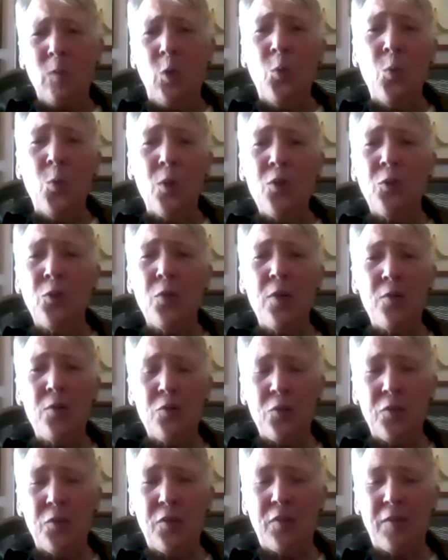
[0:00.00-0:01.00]
or what you're
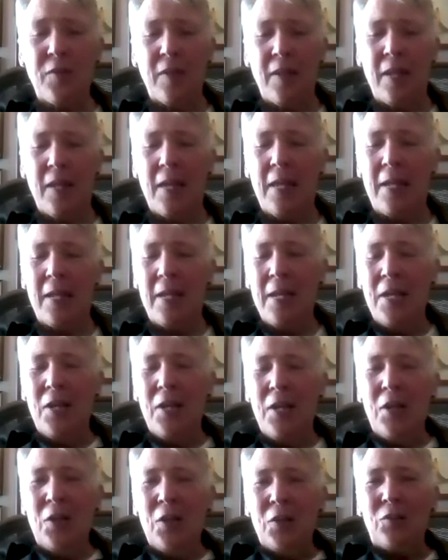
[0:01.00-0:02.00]
interested in.
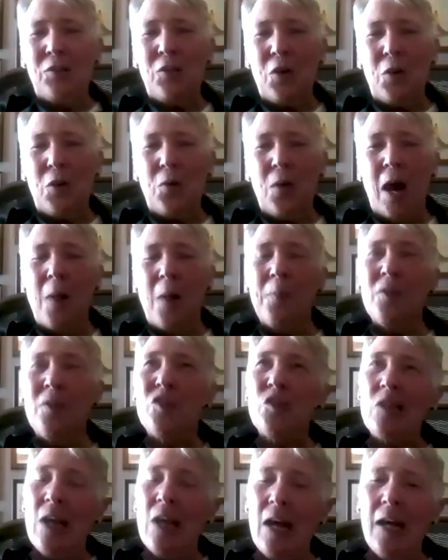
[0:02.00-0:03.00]
So how
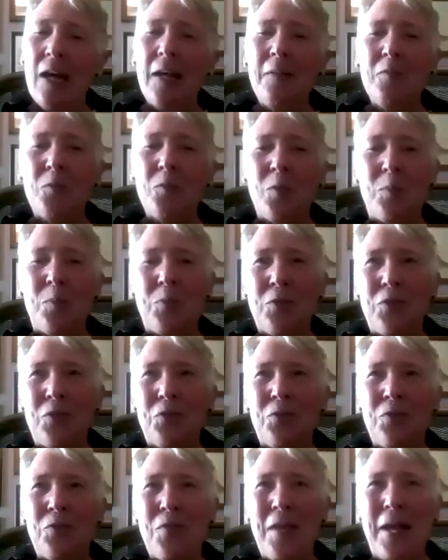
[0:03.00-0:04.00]
much time do we put
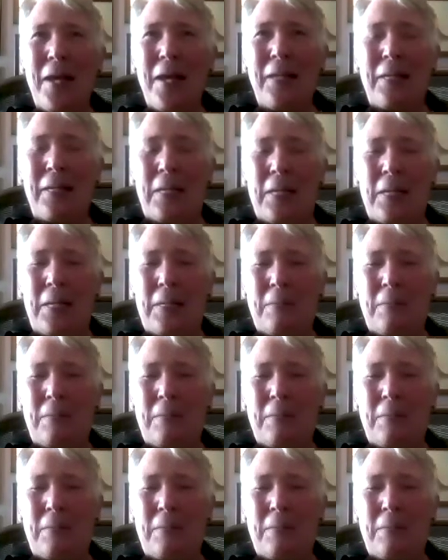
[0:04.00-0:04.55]
through that?